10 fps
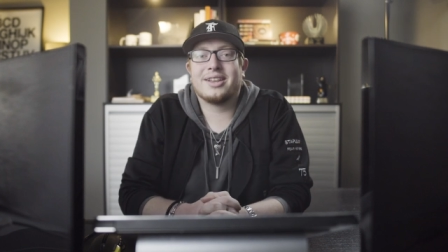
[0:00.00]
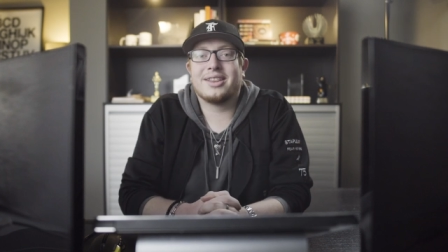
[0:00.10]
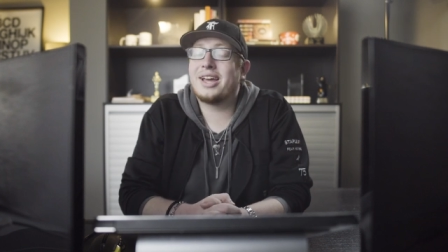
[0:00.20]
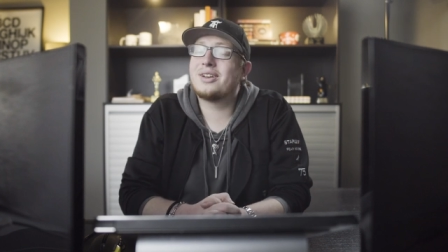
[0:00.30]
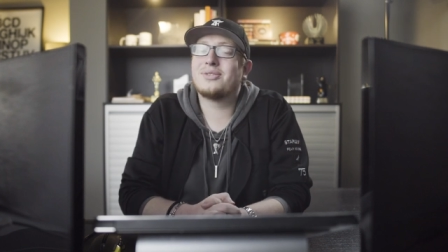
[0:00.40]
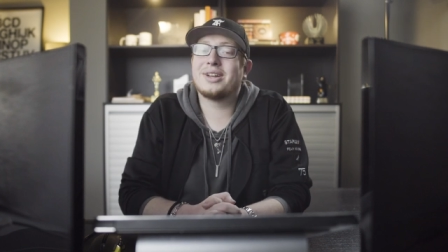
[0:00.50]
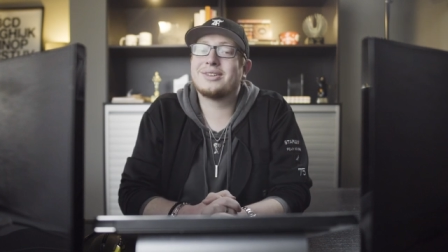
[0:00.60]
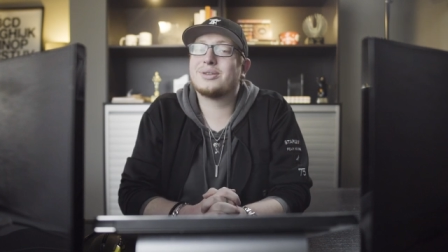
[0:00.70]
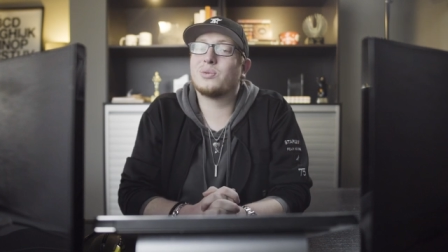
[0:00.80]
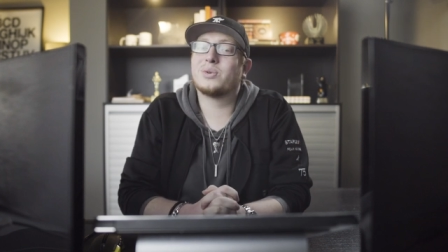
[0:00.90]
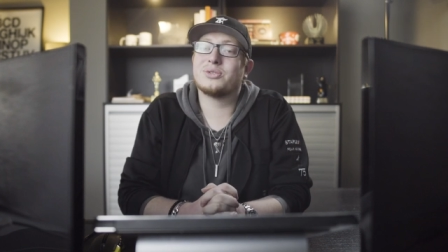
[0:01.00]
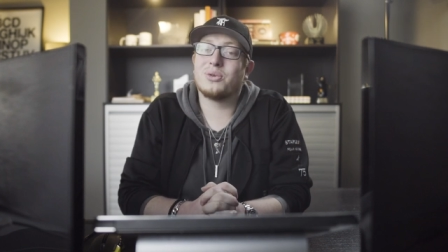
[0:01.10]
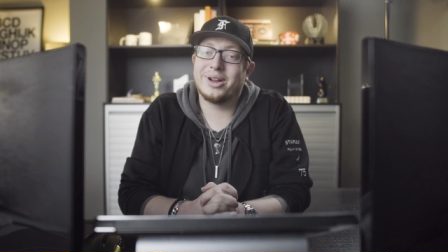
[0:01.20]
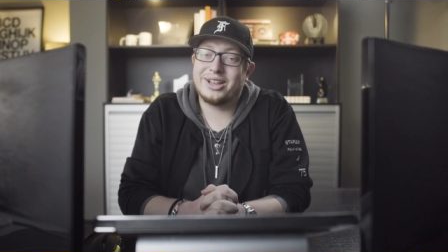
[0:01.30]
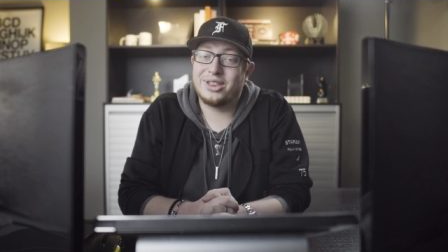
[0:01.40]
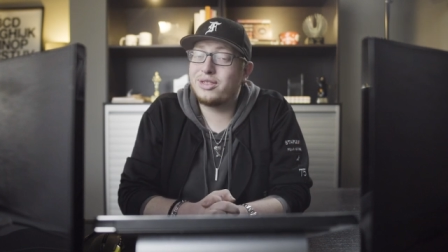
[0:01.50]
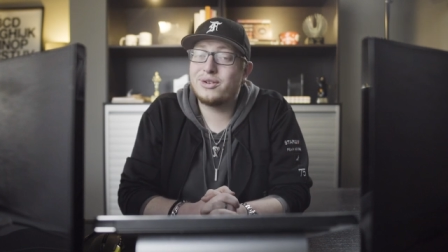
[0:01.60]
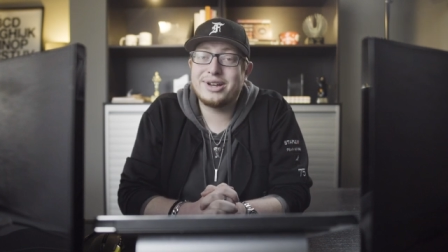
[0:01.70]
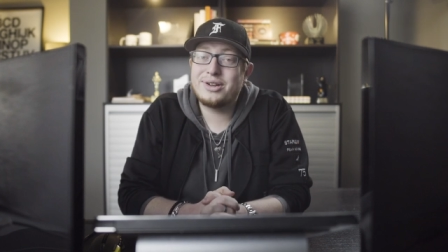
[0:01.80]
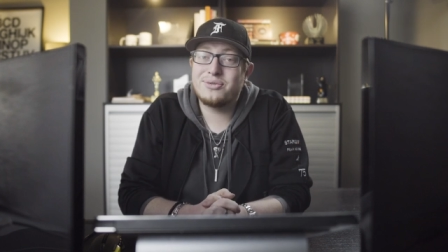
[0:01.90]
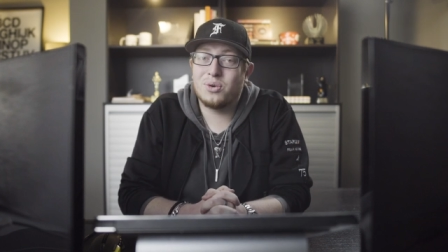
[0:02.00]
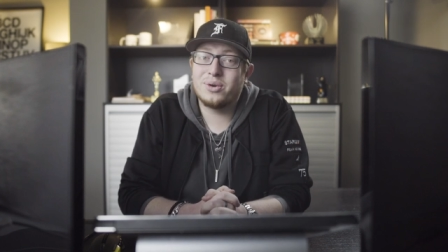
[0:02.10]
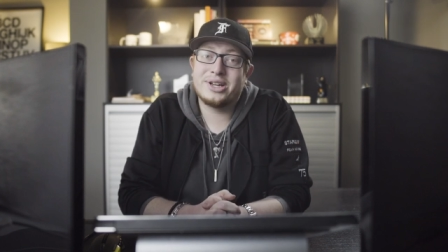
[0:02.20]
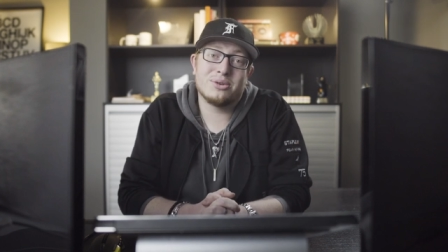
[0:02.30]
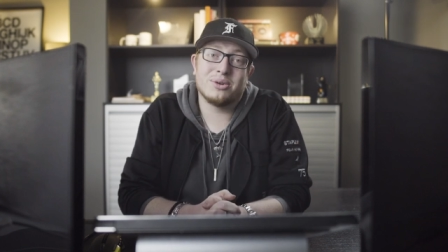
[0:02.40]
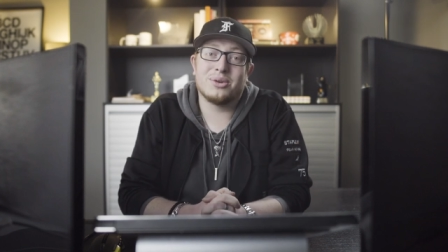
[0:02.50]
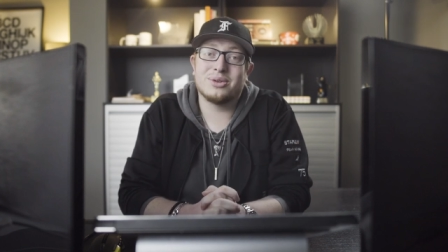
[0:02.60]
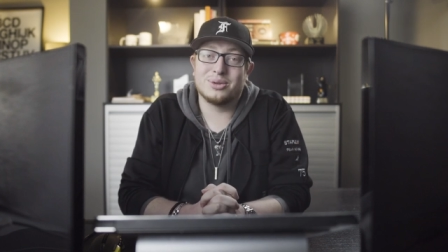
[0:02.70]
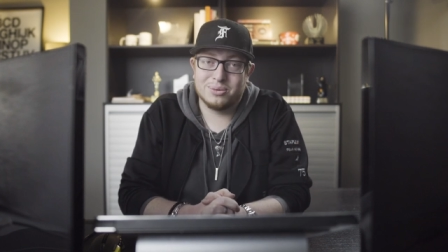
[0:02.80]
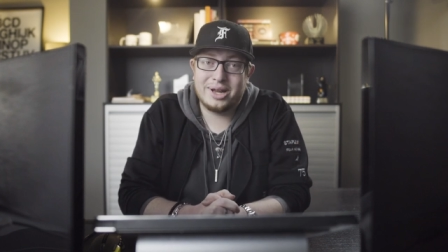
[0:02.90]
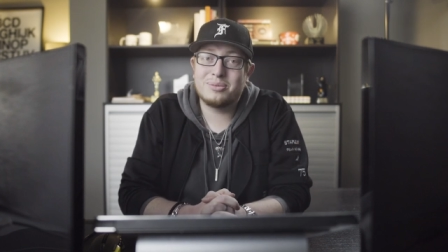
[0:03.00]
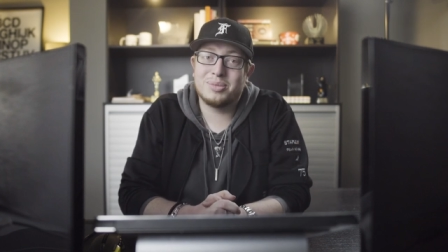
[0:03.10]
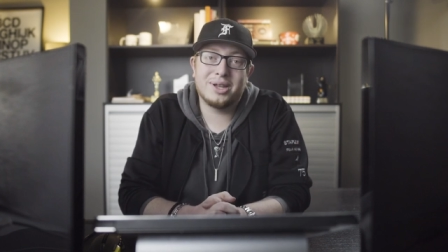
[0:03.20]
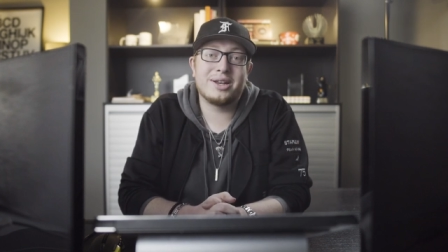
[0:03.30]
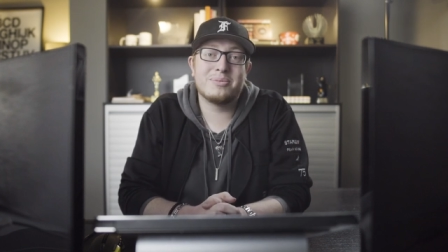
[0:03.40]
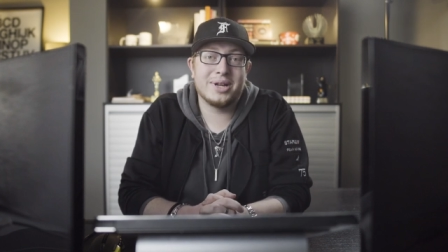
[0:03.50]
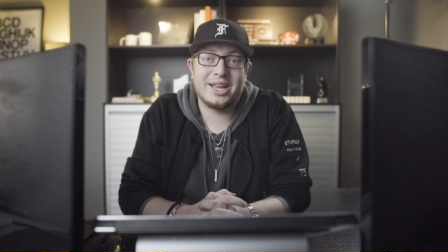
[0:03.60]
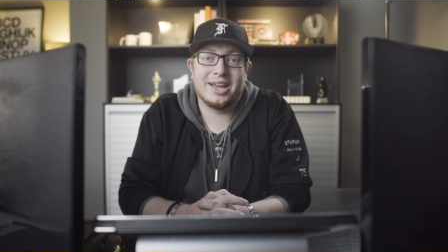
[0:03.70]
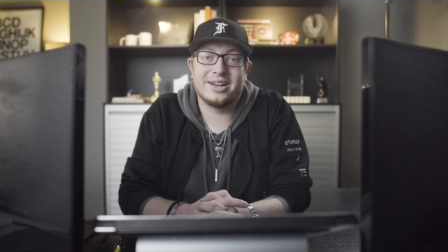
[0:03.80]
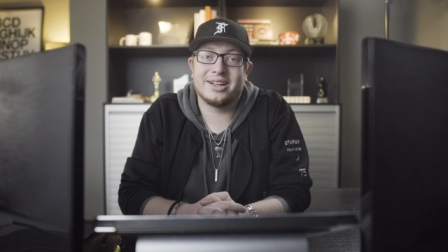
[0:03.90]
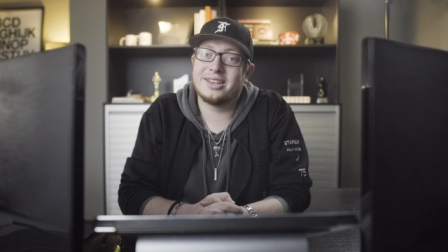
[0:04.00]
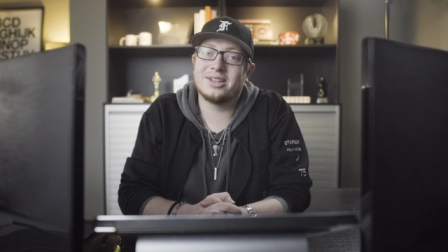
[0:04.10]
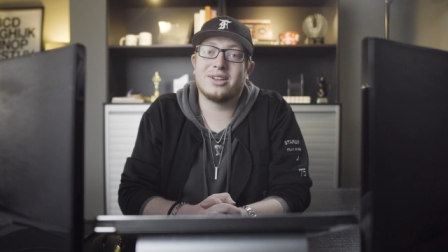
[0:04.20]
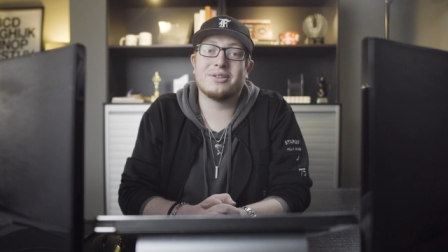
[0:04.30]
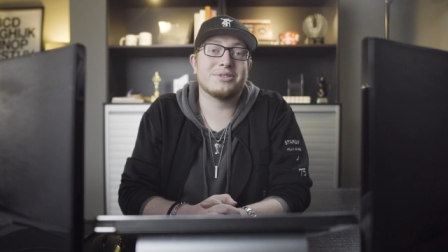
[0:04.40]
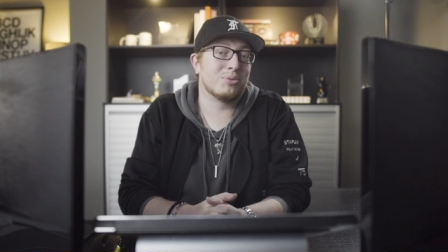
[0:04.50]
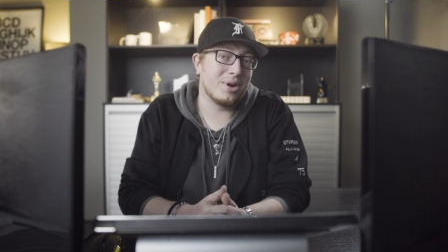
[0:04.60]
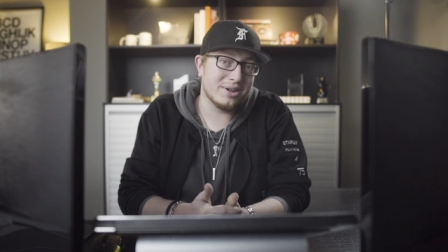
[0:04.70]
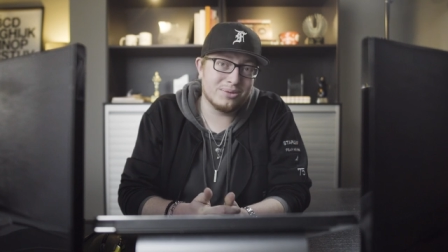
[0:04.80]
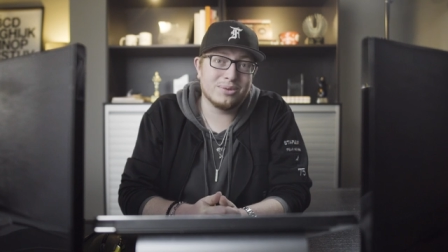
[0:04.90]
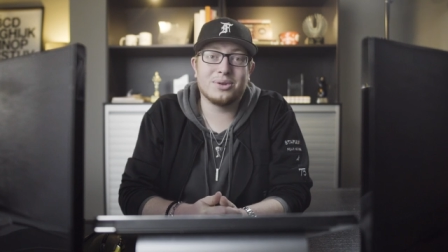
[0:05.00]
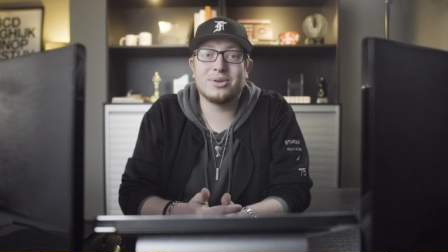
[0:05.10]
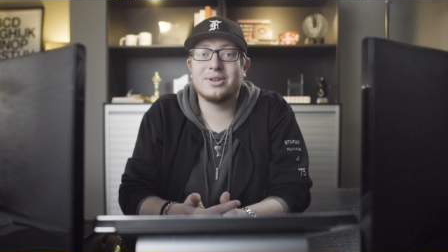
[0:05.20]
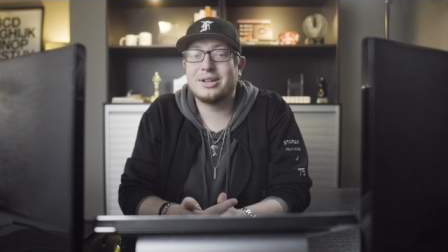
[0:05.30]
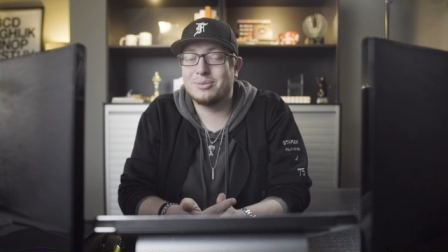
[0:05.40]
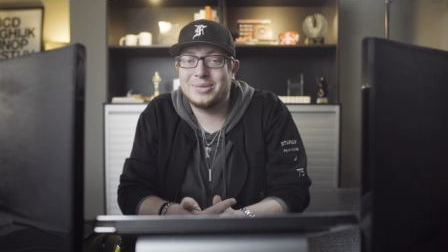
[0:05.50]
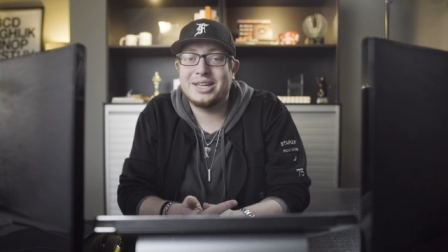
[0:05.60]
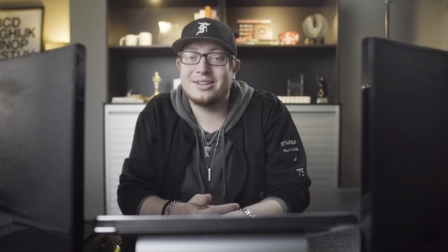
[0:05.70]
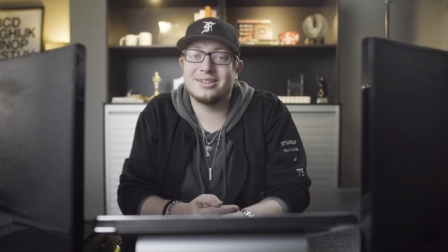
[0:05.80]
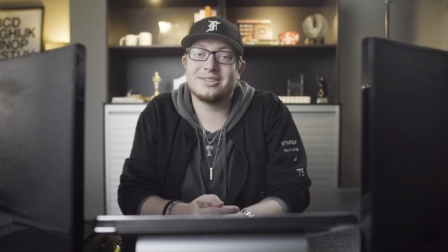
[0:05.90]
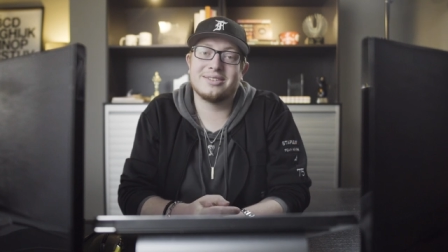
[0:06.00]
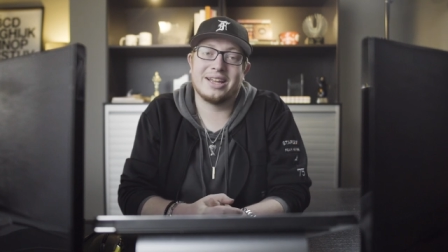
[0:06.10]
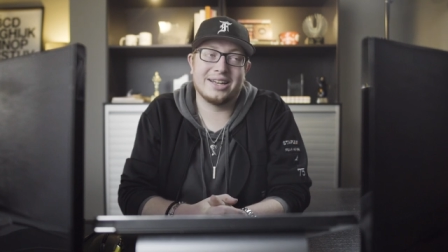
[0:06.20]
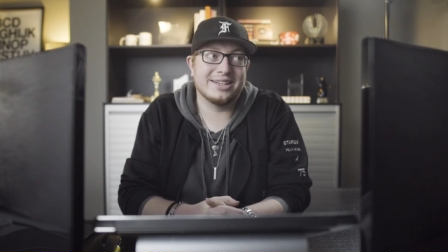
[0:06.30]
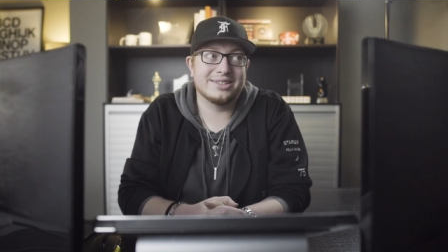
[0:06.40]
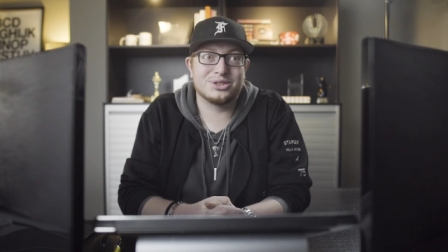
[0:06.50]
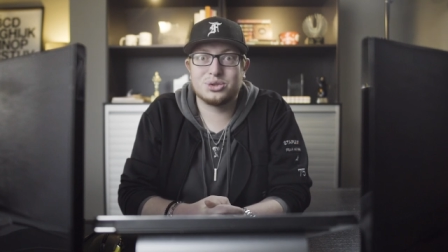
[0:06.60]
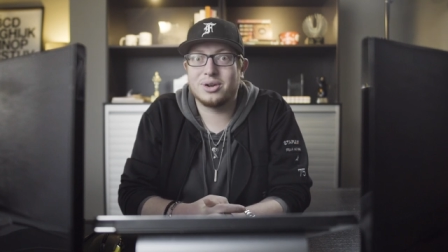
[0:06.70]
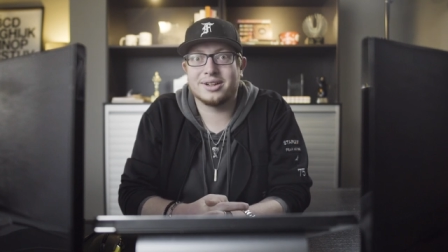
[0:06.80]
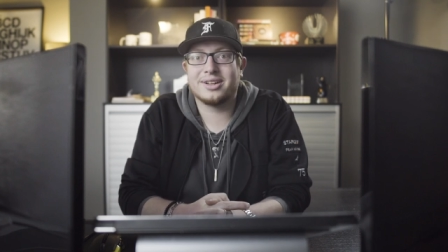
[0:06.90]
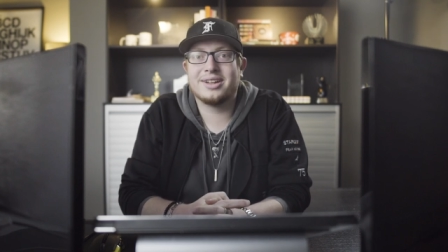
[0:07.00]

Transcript: That event was for a 34-year-old red-blooded mechanic that loves rock and roll, meat, and his truck.